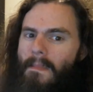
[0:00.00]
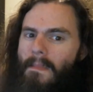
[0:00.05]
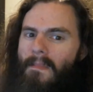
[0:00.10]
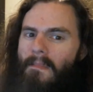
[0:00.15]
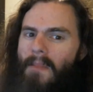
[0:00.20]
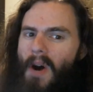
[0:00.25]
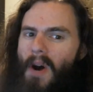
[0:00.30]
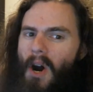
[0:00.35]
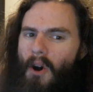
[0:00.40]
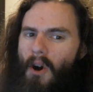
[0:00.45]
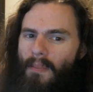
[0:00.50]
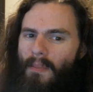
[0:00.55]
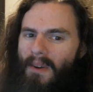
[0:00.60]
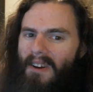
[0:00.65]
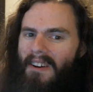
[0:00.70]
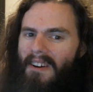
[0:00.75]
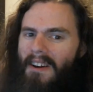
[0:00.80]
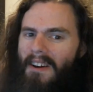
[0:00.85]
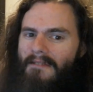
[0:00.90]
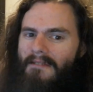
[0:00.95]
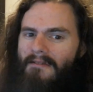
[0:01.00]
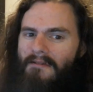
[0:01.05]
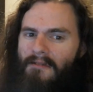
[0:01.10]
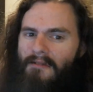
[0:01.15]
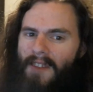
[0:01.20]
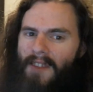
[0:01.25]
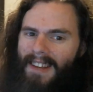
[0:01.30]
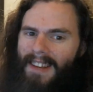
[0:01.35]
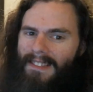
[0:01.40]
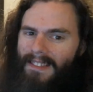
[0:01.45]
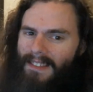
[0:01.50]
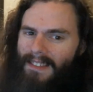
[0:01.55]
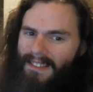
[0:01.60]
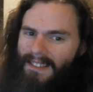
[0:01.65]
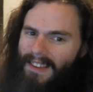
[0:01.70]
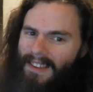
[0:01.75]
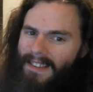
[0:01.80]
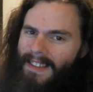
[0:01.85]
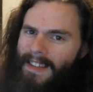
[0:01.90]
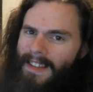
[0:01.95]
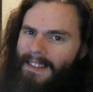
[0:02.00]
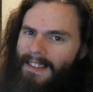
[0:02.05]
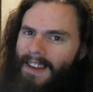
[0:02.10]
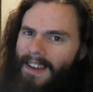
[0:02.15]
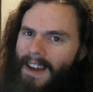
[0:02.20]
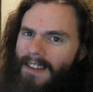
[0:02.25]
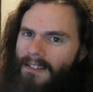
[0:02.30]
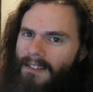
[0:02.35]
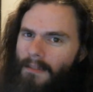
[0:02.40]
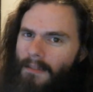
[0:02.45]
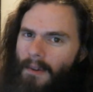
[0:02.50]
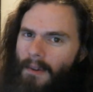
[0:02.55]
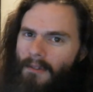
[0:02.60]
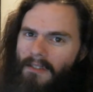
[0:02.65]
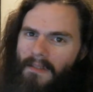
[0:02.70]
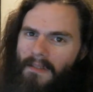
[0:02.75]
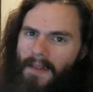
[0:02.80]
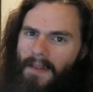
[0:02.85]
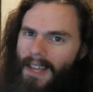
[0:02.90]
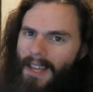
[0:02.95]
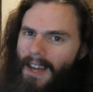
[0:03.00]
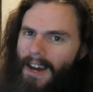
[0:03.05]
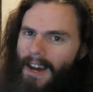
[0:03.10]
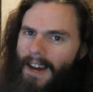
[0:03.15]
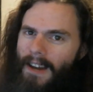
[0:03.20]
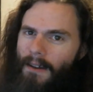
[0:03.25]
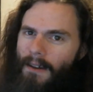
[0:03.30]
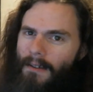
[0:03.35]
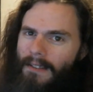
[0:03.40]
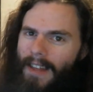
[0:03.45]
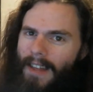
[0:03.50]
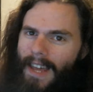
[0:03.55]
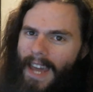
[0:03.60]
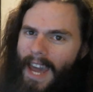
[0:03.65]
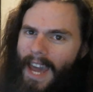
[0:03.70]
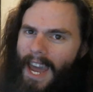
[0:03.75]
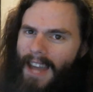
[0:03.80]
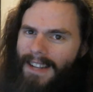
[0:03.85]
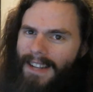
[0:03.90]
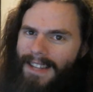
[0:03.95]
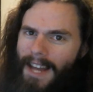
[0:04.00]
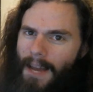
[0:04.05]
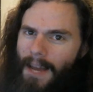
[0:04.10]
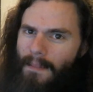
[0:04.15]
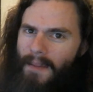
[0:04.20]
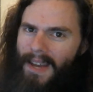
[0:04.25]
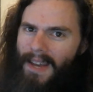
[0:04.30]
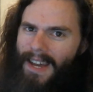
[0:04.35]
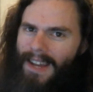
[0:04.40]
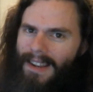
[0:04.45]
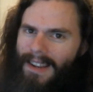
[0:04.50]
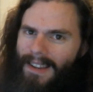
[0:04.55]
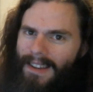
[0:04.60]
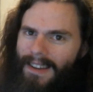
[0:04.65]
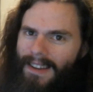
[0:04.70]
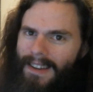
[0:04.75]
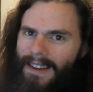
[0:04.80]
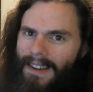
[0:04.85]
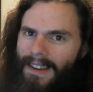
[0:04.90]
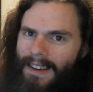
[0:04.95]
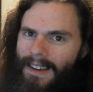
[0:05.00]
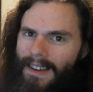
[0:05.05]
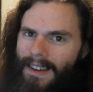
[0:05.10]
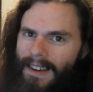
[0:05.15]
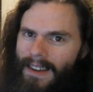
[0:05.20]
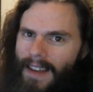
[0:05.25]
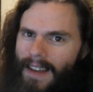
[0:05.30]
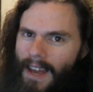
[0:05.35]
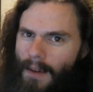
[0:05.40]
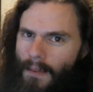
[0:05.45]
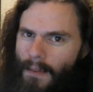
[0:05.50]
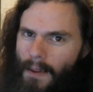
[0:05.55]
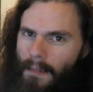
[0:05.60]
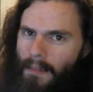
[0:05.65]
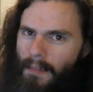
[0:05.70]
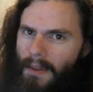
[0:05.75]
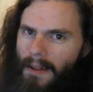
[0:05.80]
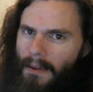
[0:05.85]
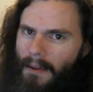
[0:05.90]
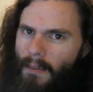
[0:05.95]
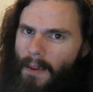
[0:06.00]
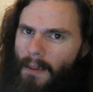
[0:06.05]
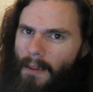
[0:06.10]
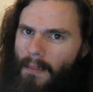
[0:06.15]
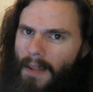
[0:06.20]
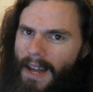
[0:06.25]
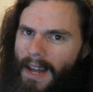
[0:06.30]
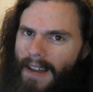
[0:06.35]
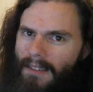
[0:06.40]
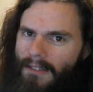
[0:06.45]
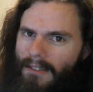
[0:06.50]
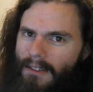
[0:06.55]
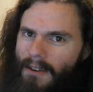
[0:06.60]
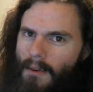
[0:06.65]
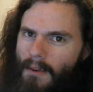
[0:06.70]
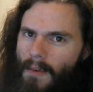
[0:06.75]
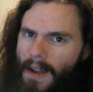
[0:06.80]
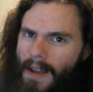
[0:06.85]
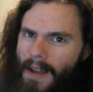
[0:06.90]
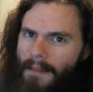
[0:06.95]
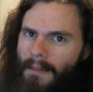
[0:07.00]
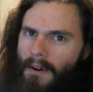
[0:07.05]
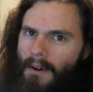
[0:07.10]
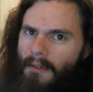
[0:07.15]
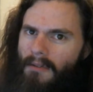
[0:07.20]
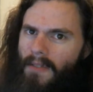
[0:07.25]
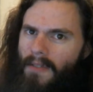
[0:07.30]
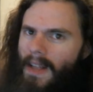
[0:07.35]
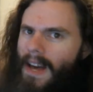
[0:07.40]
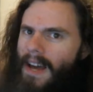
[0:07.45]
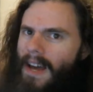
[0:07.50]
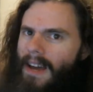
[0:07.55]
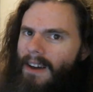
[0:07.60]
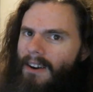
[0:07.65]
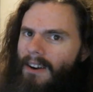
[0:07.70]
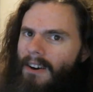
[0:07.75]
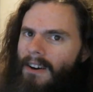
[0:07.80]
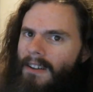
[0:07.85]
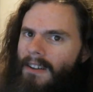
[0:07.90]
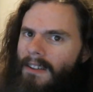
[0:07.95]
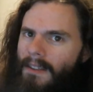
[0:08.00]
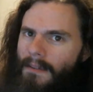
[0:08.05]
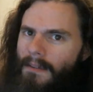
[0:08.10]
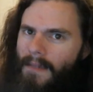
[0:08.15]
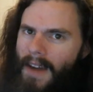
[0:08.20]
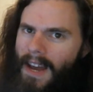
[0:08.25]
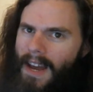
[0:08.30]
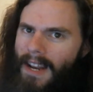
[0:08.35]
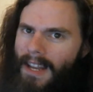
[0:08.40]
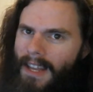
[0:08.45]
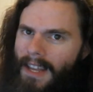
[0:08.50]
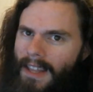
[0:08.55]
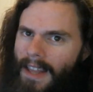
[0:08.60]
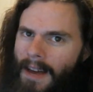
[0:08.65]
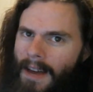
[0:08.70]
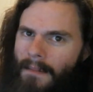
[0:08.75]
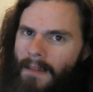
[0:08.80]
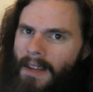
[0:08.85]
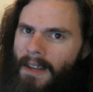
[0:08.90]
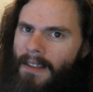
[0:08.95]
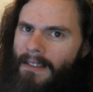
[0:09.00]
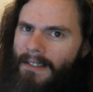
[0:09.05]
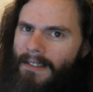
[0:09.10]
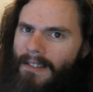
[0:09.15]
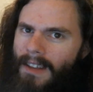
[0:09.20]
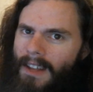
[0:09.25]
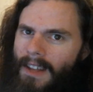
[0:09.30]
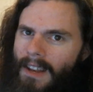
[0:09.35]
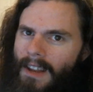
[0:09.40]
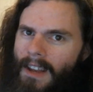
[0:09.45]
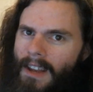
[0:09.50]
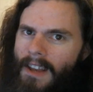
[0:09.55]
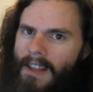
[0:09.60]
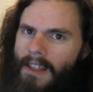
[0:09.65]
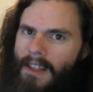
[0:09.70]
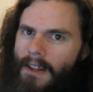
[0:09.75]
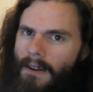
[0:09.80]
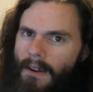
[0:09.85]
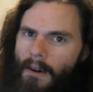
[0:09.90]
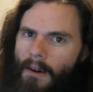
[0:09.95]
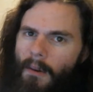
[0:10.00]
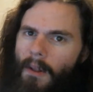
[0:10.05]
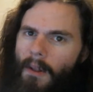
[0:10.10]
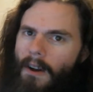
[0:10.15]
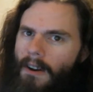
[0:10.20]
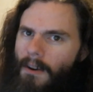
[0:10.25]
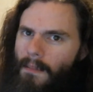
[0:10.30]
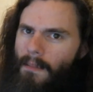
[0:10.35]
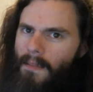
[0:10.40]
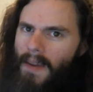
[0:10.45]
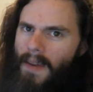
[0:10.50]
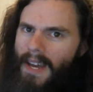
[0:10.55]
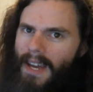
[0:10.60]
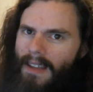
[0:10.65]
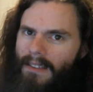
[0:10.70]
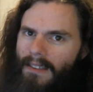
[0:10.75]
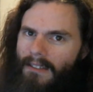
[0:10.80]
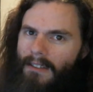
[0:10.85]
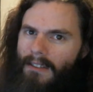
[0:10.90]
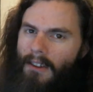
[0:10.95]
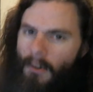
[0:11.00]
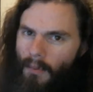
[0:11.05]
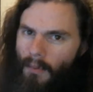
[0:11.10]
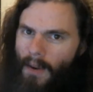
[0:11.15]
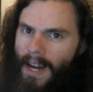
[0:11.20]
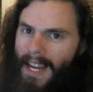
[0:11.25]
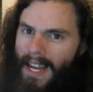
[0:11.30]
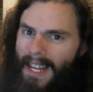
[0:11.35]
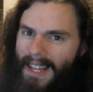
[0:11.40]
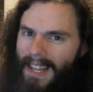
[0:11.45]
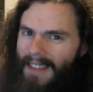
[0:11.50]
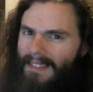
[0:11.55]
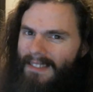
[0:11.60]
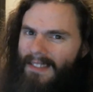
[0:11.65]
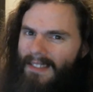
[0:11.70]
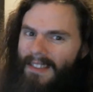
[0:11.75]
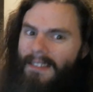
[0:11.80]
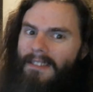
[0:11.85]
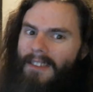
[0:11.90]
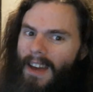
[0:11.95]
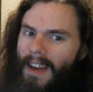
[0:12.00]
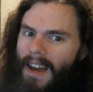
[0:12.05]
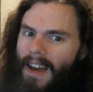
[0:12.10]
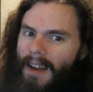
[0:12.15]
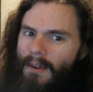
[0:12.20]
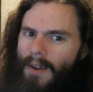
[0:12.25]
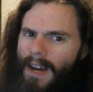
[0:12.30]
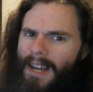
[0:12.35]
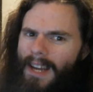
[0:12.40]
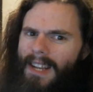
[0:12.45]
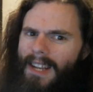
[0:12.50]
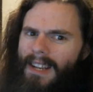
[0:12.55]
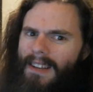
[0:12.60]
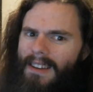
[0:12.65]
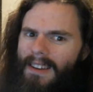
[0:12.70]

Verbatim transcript: Pope Francis, isn't this guy supposed to be the guy who's like anti bigot? Hey, we pl- we plastered a rainbow flag on the Vatican. That means that they're no longer bigots, right? That's this guy, right?